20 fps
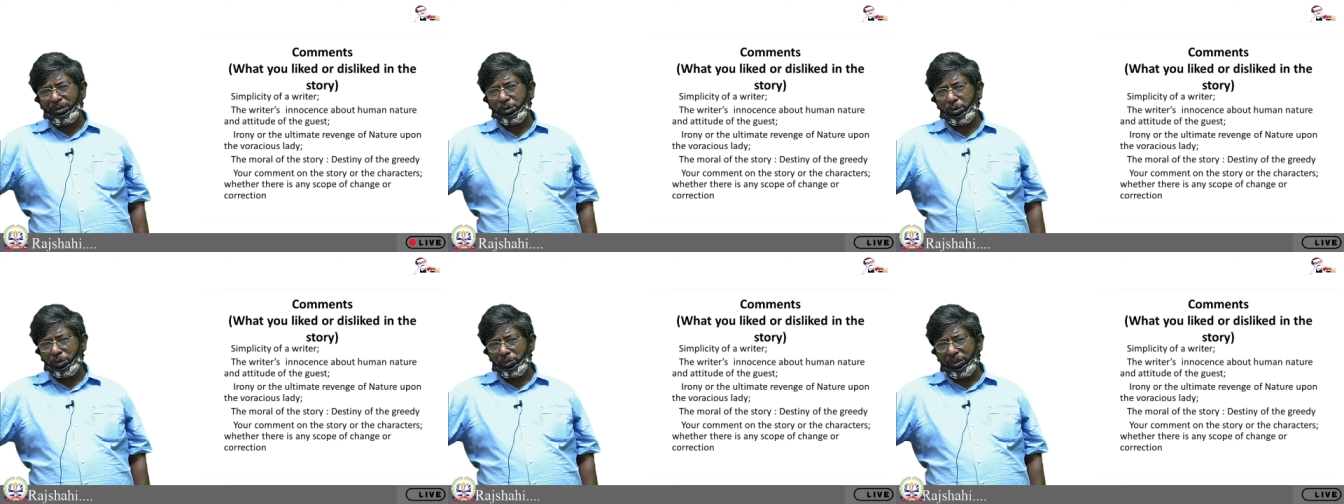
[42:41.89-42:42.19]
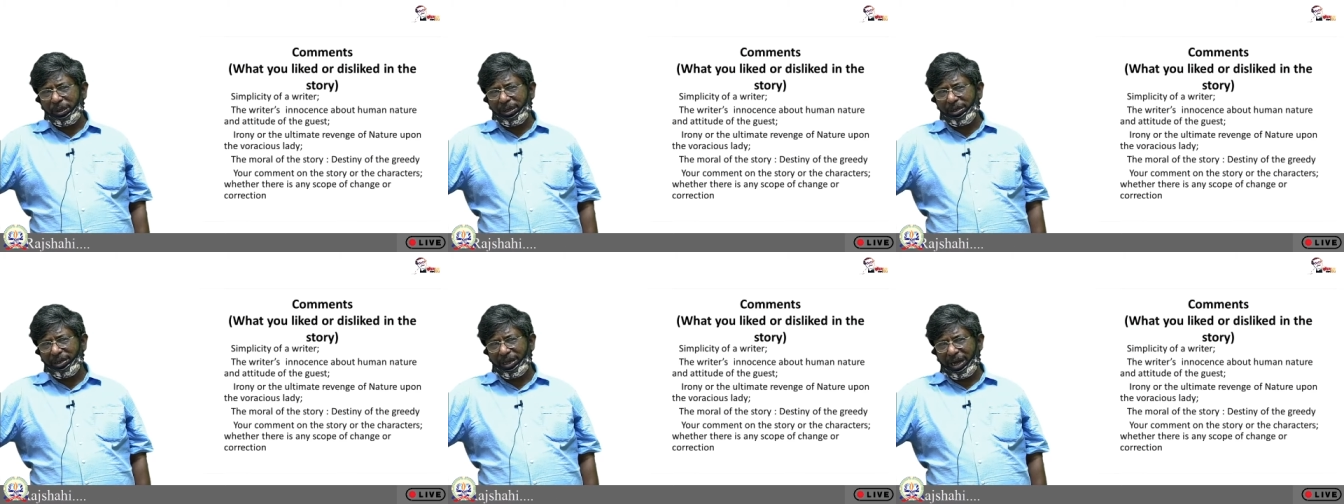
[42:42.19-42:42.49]

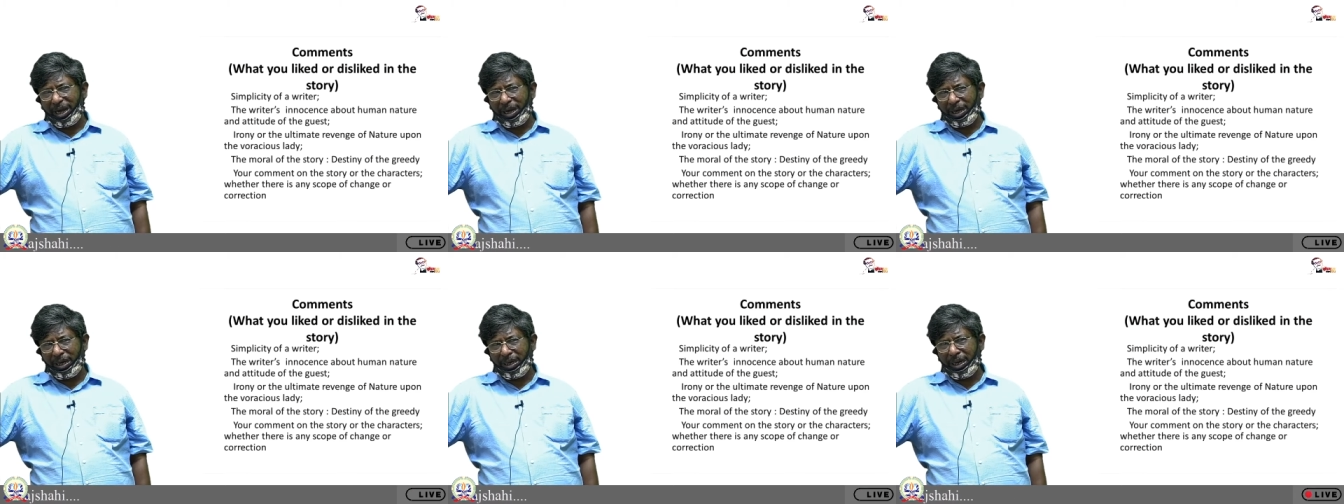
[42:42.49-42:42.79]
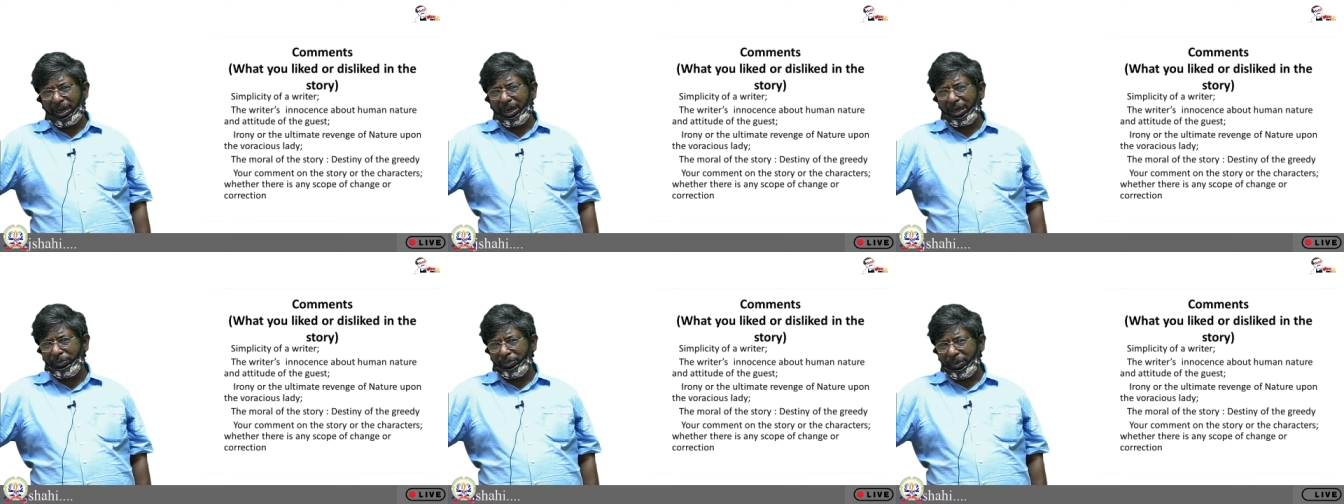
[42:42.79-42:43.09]
meet the
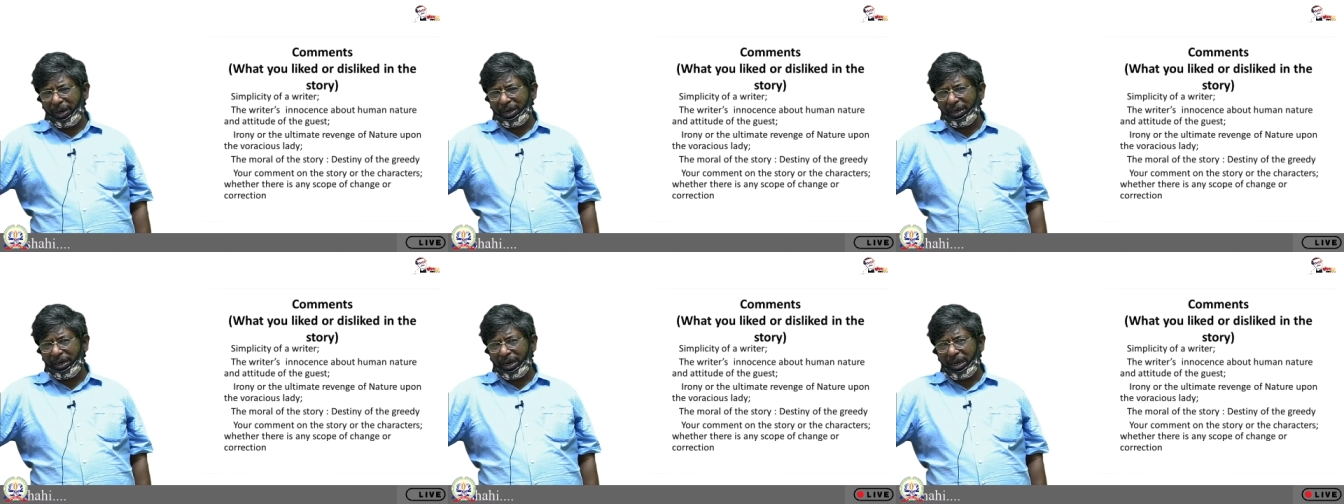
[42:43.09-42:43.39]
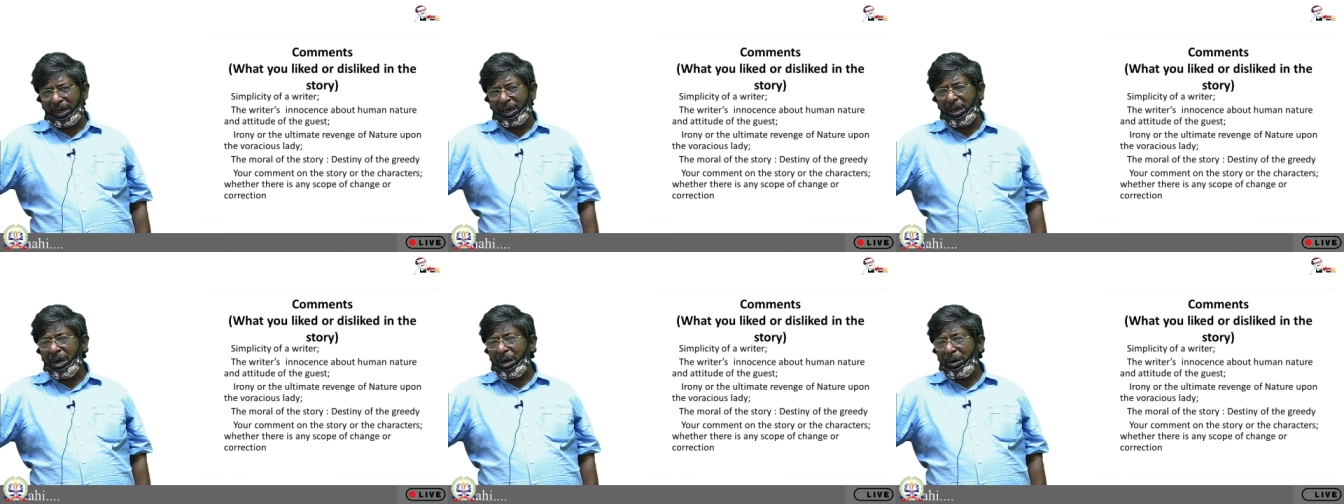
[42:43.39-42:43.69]

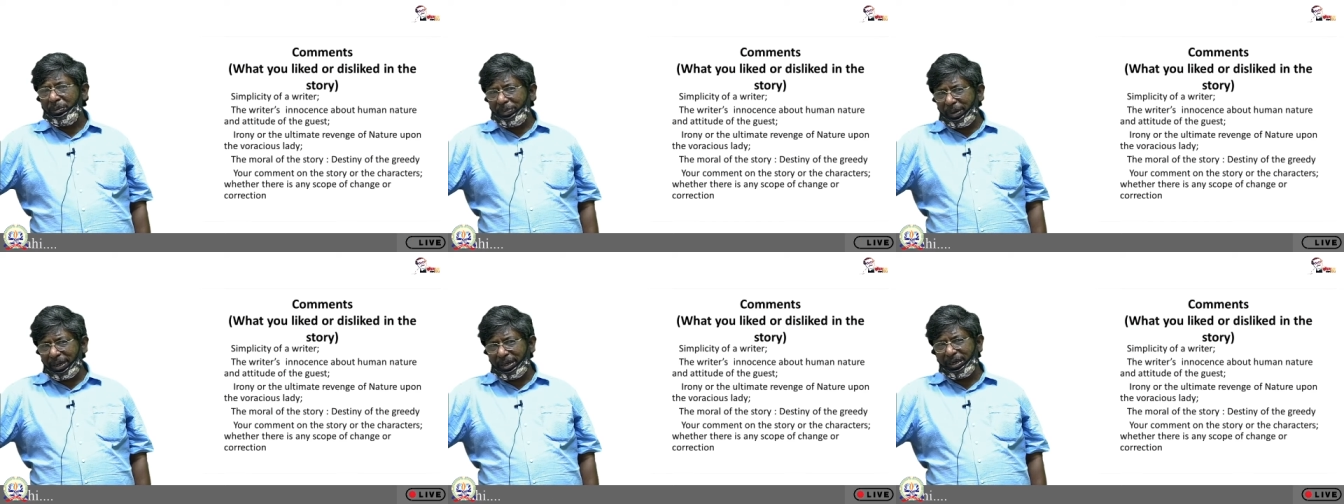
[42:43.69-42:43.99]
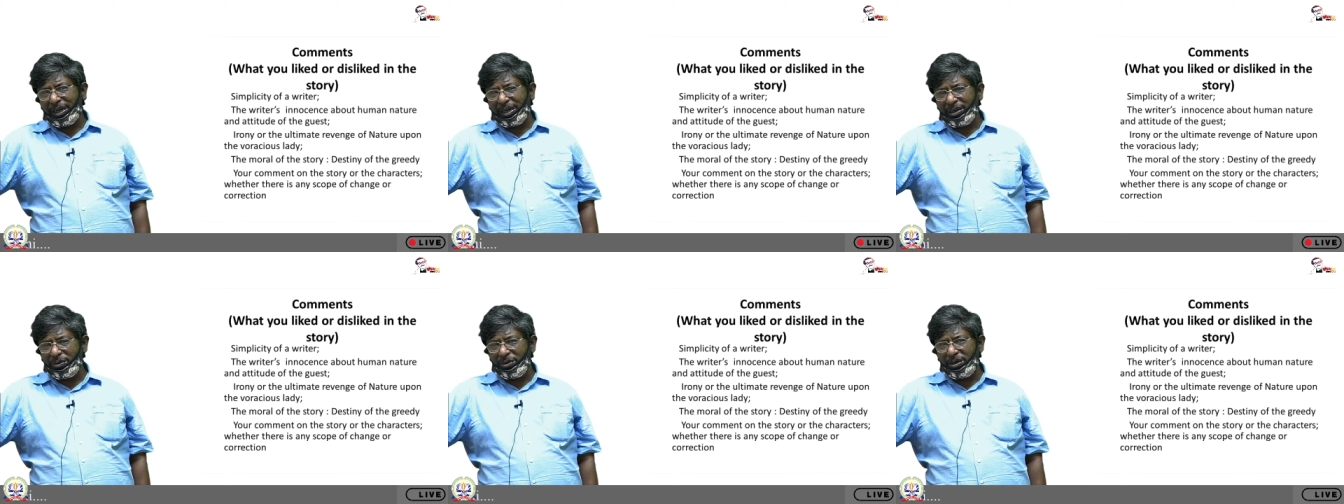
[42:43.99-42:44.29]
admirer,
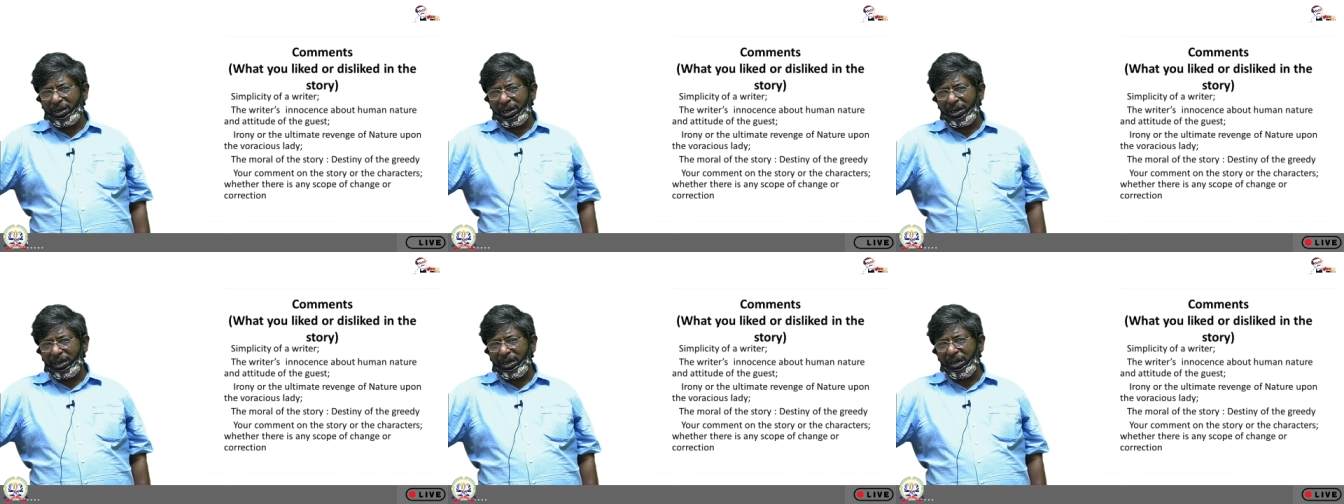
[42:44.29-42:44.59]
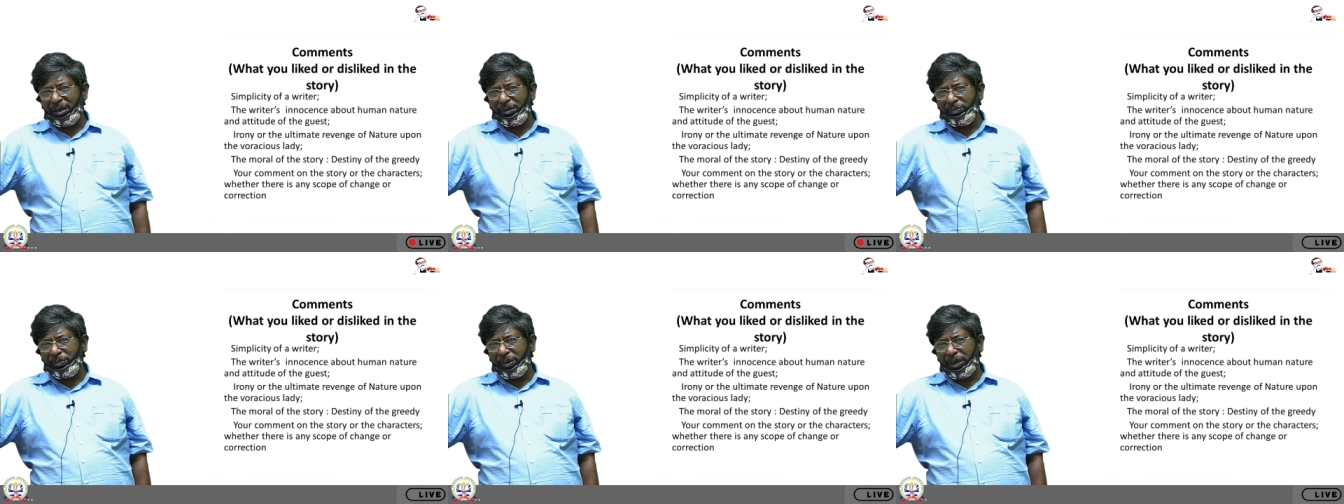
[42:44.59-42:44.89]

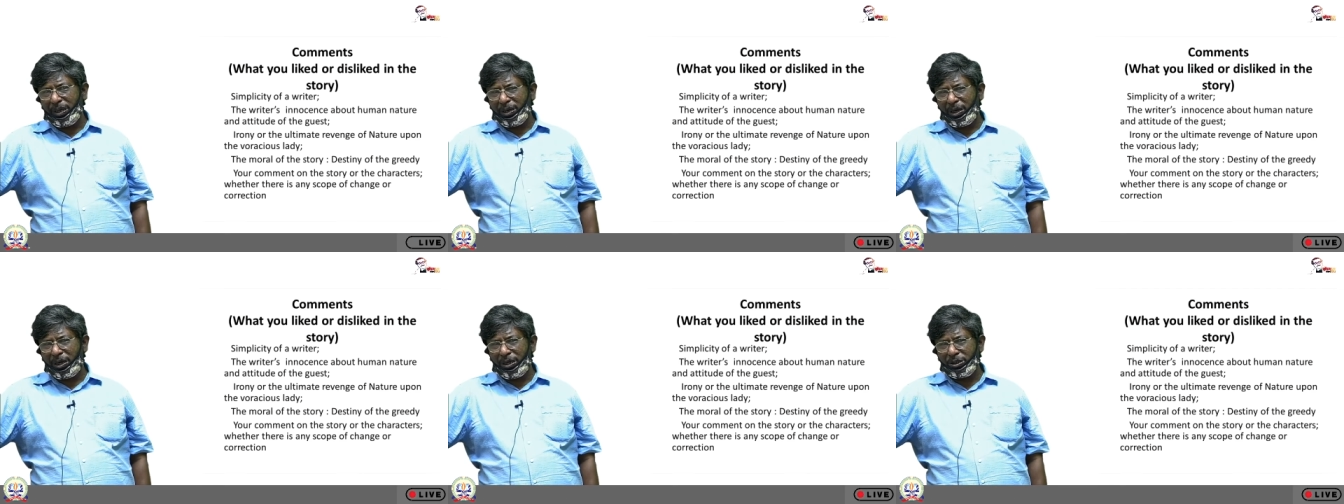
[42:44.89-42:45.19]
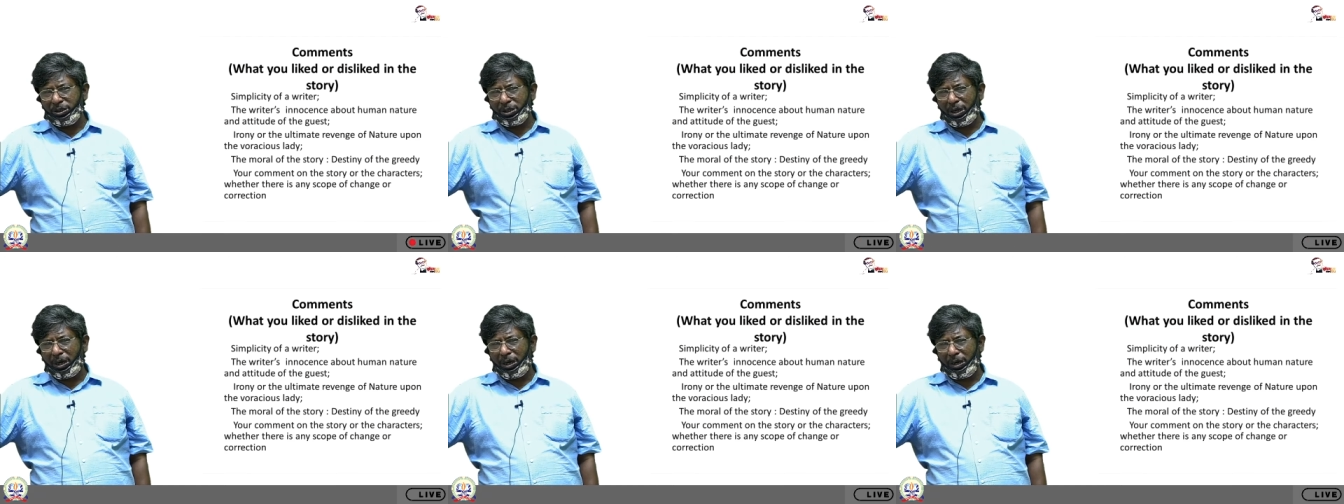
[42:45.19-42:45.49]
particularly
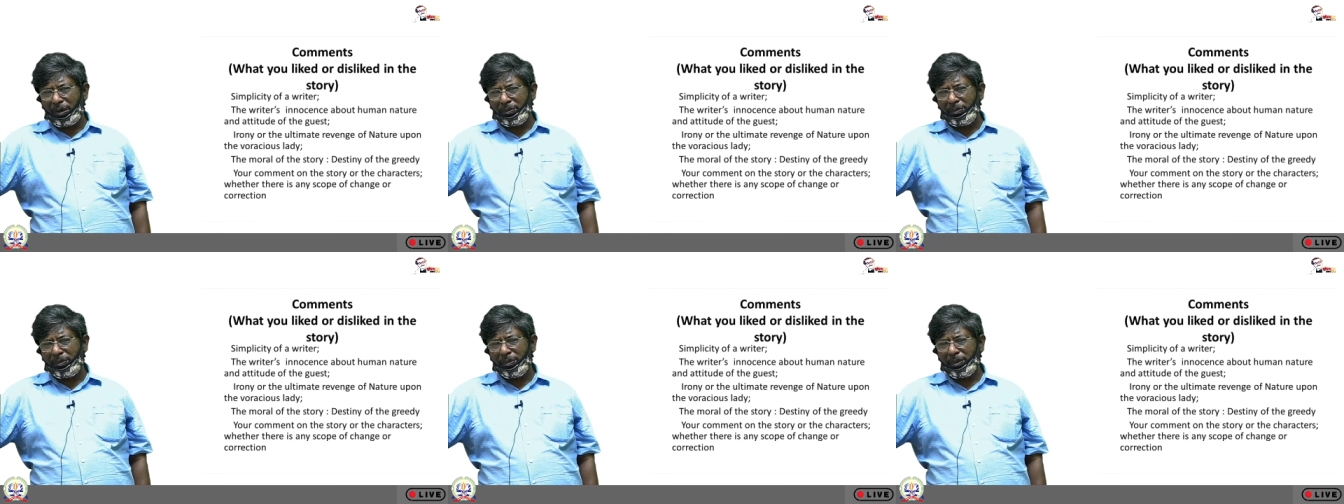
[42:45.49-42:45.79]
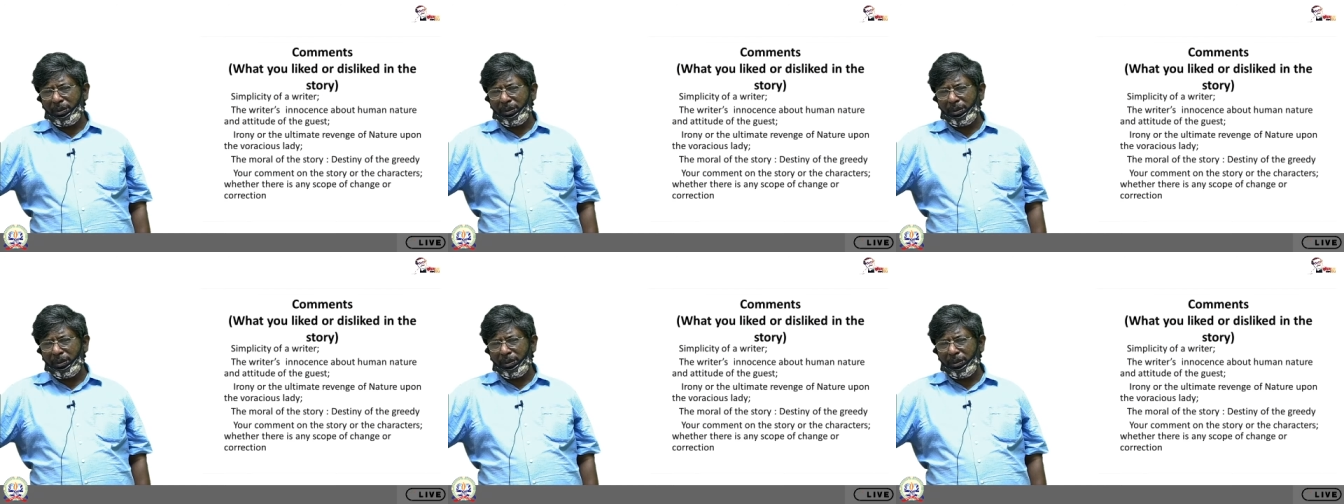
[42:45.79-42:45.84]
because of